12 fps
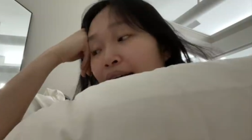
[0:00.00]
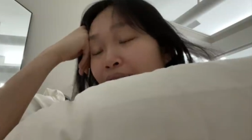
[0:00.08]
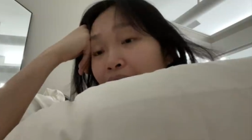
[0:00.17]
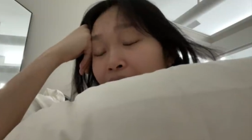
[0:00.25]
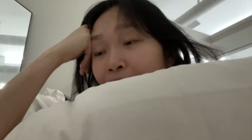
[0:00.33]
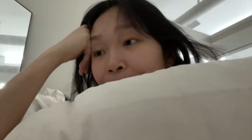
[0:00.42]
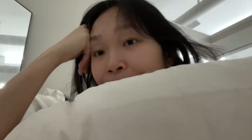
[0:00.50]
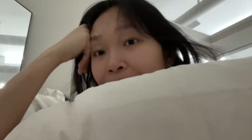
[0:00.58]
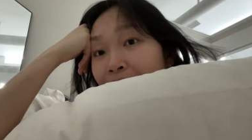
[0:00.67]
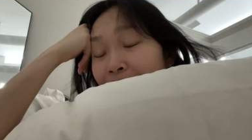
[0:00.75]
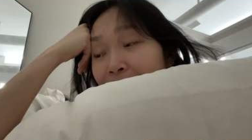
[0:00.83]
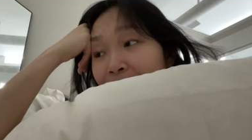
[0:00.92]

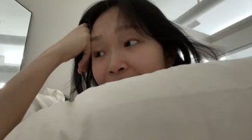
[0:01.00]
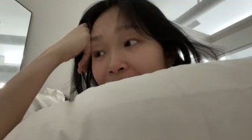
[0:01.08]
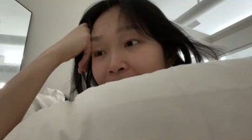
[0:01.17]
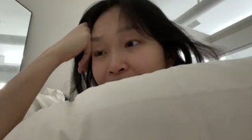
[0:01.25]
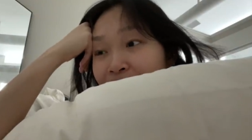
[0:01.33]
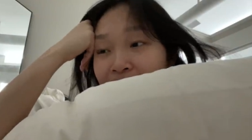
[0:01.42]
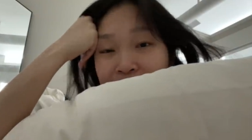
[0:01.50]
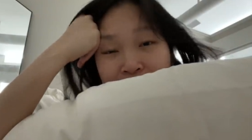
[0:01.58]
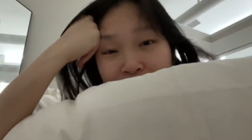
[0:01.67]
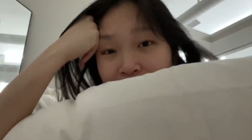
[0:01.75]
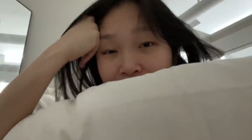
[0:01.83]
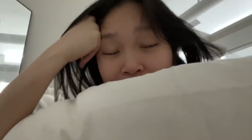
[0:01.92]
And it has not
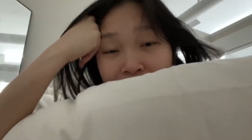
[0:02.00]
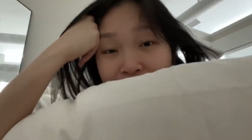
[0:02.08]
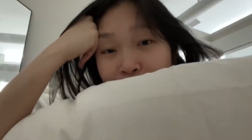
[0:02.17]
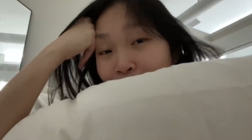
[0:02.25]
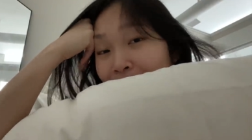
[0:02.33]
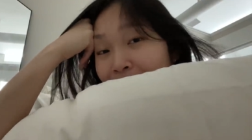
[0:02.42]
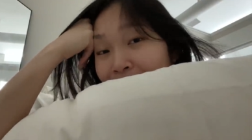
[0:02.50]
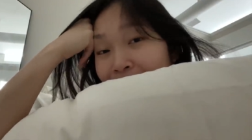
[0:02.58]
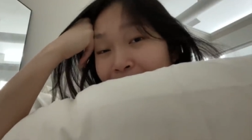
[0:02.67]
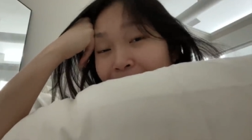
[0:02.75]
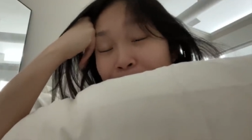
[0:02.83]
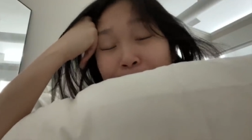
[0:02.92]
started off the way that
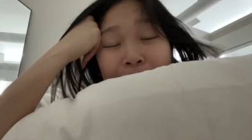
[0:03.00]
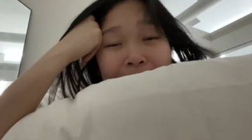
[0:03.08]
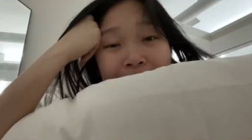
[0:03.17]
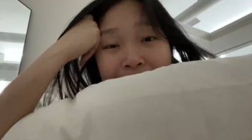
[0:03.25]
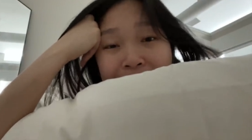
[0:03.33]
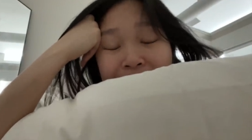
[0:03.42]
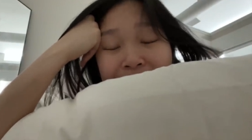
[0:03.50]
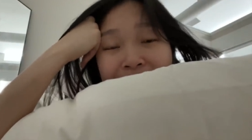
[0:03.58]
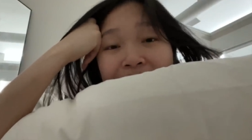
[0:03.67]
I had planned.